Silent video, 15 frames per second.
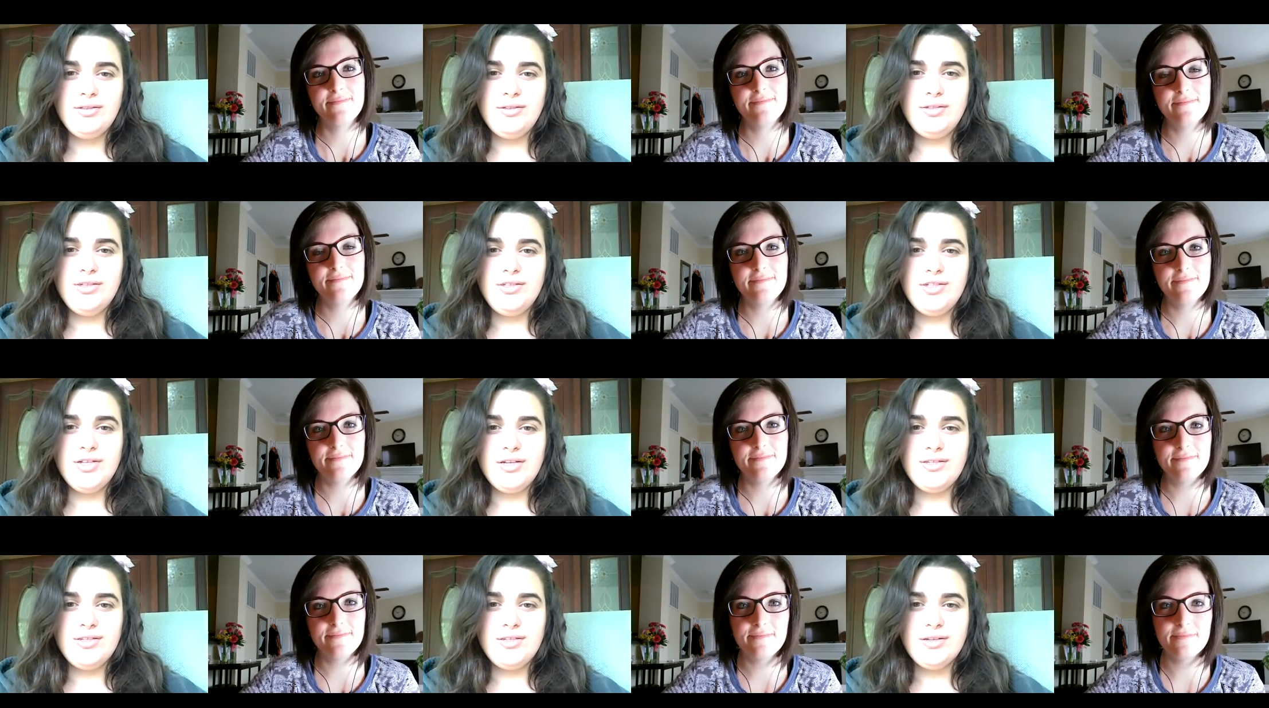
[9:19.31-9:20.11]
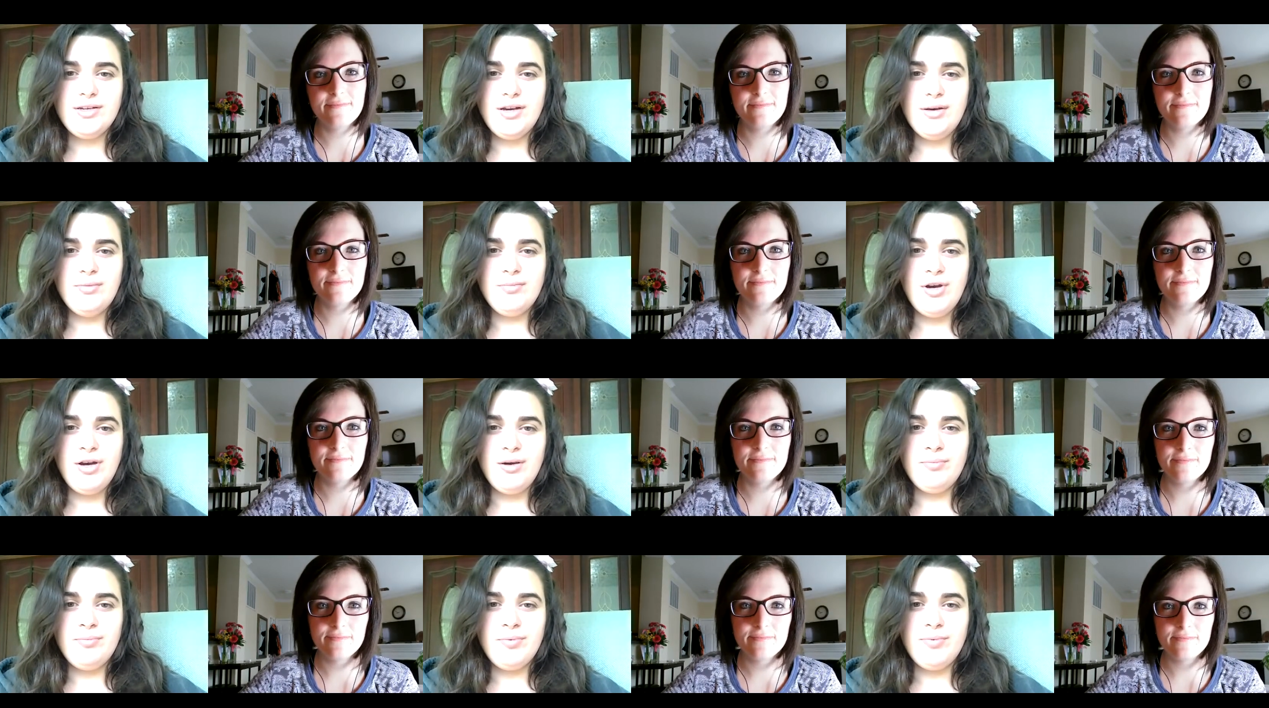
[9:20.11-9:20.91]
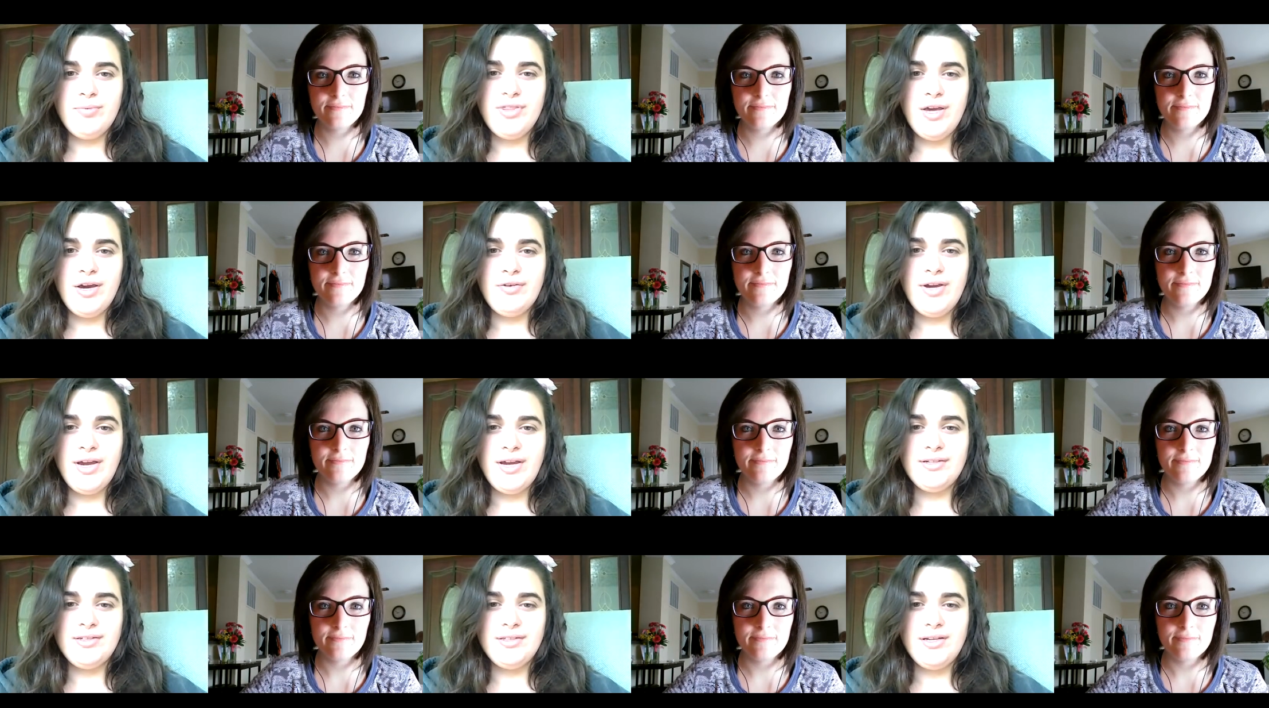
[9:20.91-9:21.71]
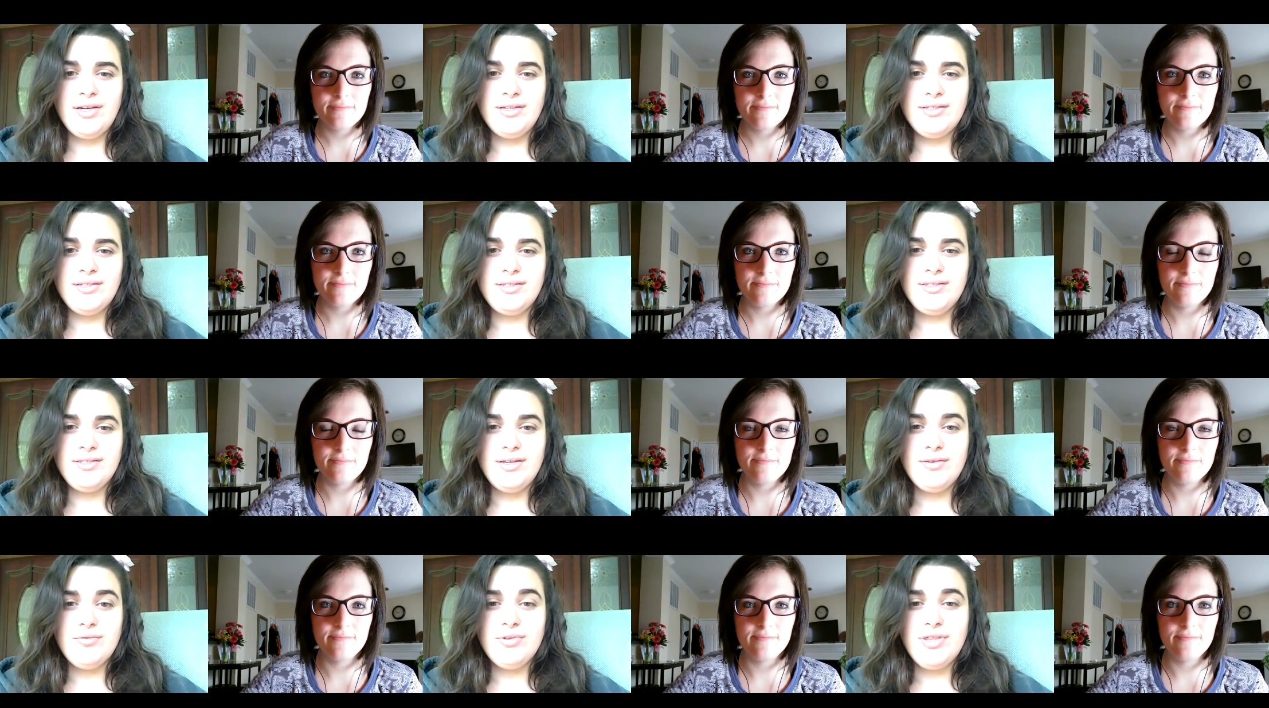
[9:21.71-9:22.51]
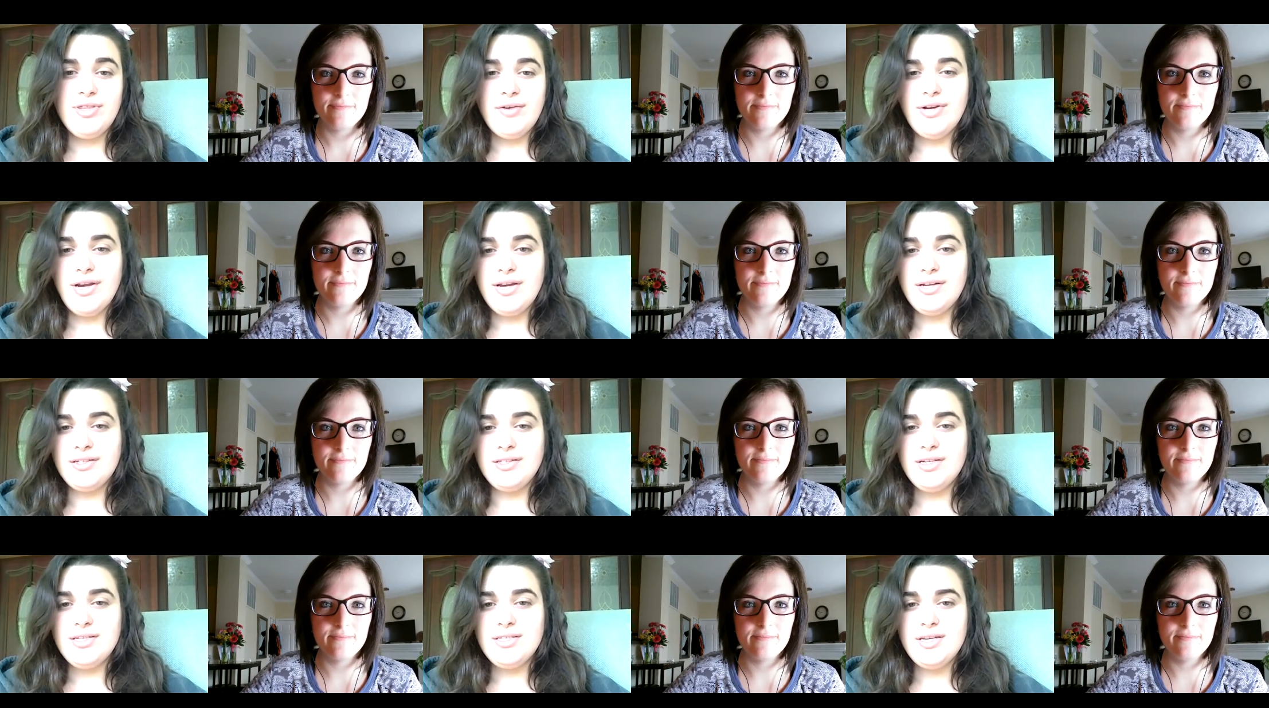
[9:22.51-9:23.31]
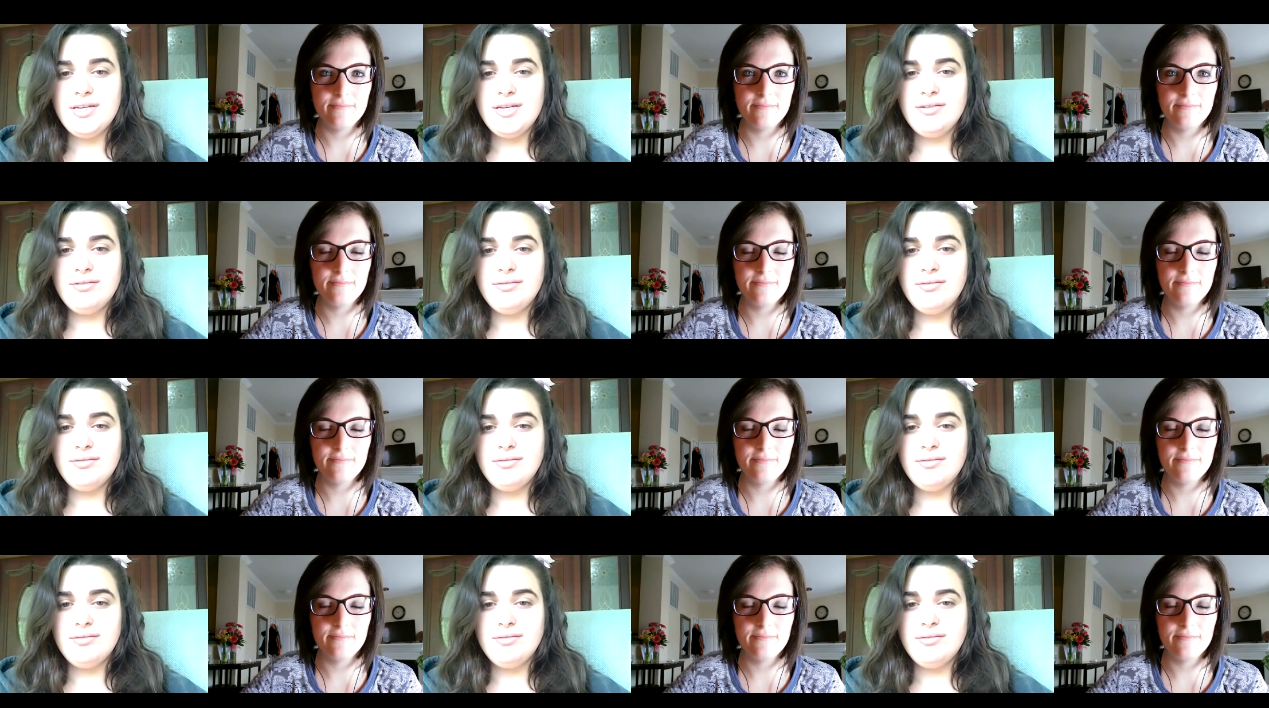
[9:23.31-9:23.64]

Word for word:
Speaker 1: to just come up without analyze without analyzing it